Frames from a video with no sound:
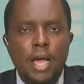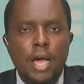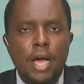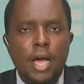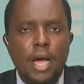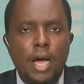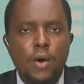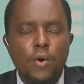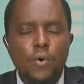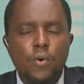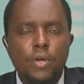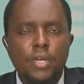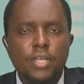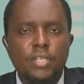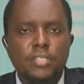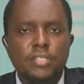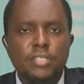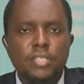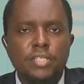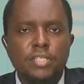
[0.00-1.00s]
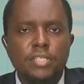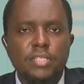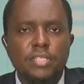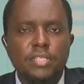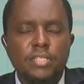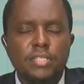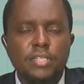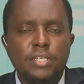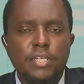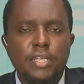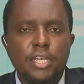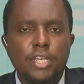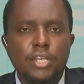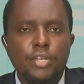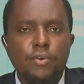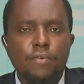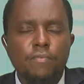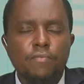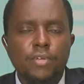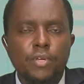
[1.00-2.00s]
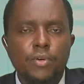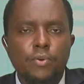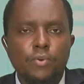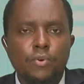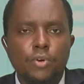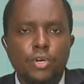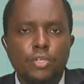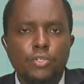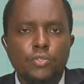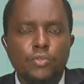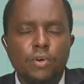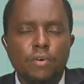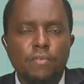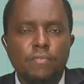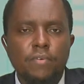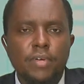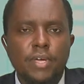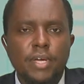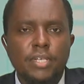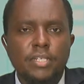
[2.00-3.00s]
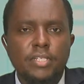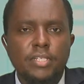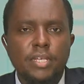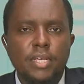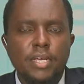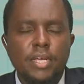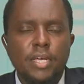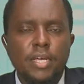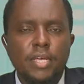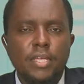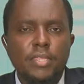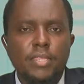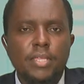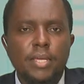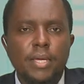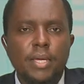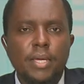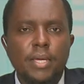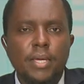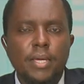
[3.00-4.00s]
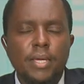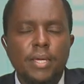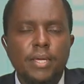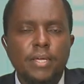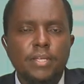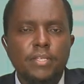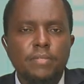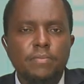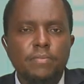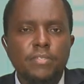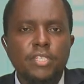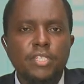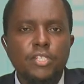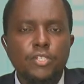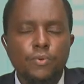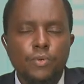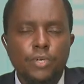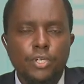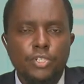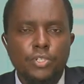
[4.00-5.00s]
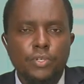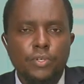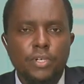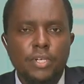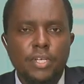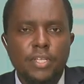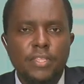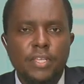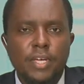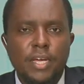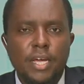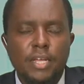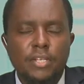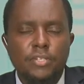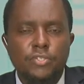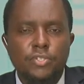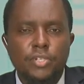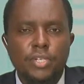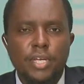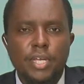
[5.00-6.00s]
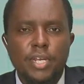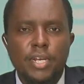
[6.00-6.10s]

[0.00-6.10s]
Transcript: How is this, in your view, going to affect the situation in the country